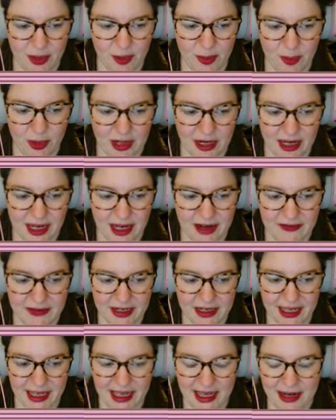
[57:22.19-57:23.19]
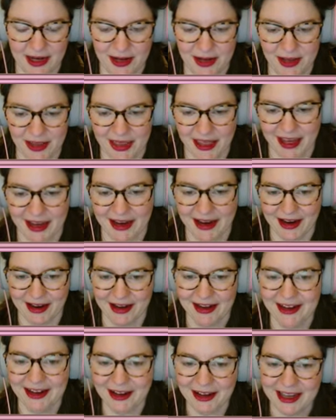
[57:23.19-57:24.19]
Will I have to get another?
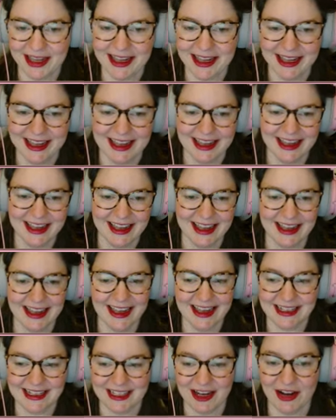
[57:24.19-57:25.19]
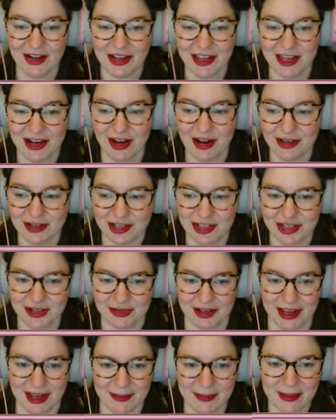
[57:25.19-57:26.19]
Look, it's not your
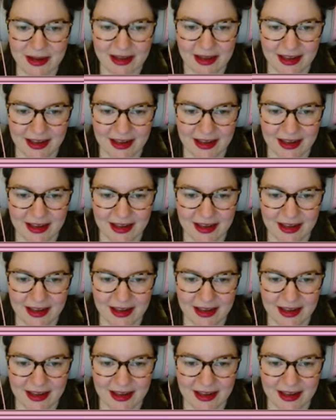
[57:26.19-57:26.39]
stream.